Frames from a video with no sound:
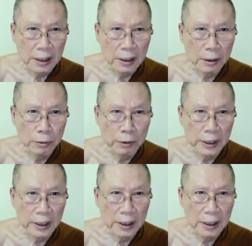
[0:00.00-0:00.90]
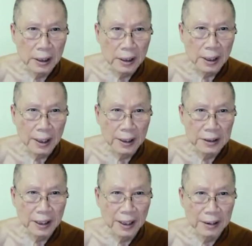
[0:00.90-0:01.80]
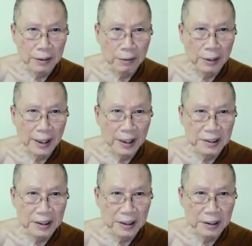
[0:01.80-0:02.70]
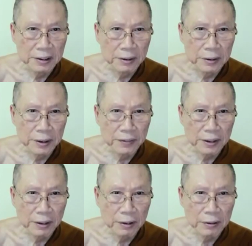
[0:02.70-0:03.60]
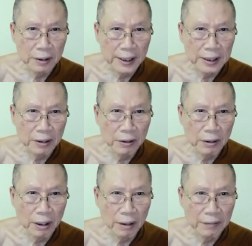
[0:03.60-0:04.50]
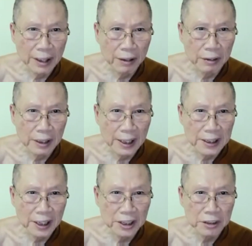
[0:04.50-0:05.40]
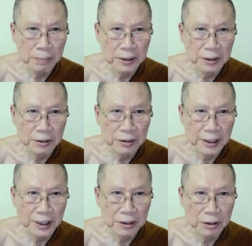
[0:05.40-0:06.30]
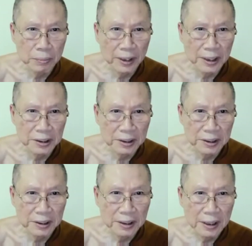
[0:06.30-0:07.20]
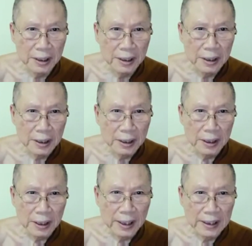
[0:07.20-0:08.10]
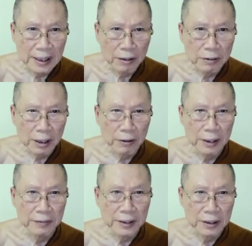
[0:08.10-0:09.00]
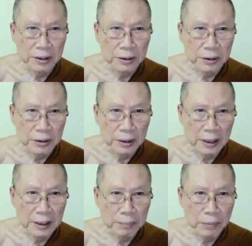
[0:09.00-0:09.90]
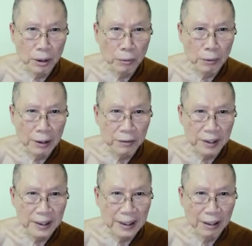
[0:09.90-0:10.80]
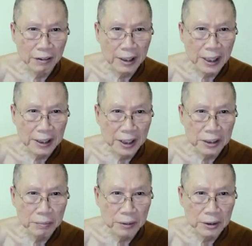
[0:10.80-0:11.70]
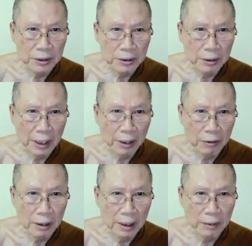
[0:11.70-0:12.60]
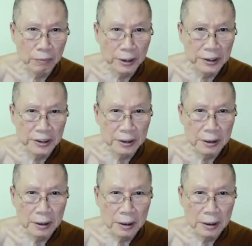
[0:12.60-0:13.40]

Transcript: Yui, Ajahn, why is it so difficult to let go of our attachment to sensual pleasures and our craving to earn more wealth and our attachment to our loved ones?